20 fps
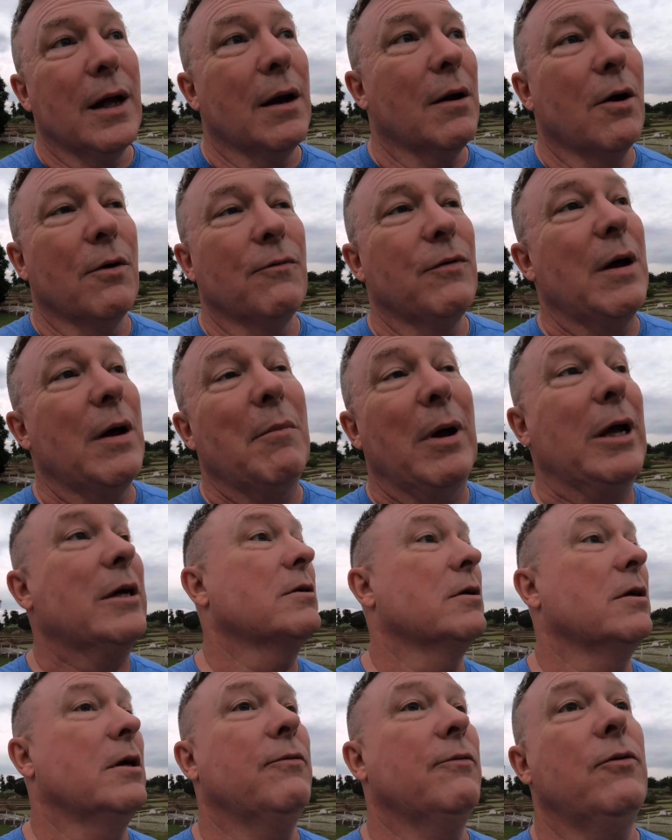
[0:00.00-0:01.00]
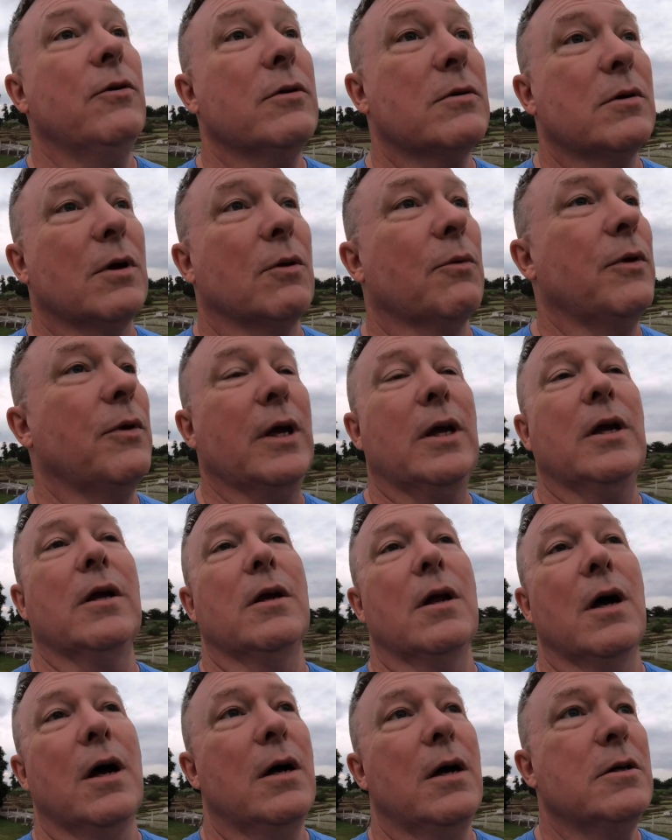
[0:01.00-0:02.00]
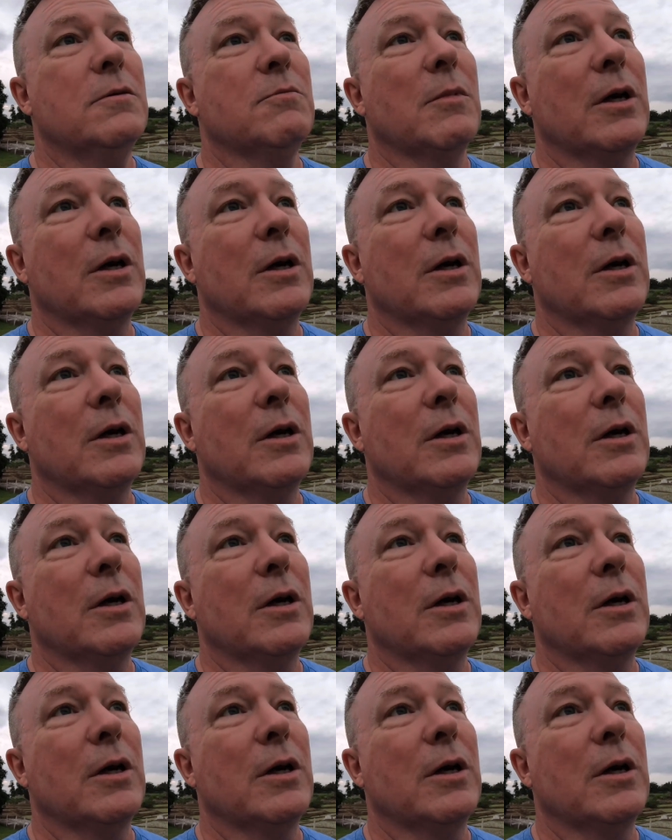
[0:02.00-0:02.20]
I don't know if that makes a difference. I don't think it does.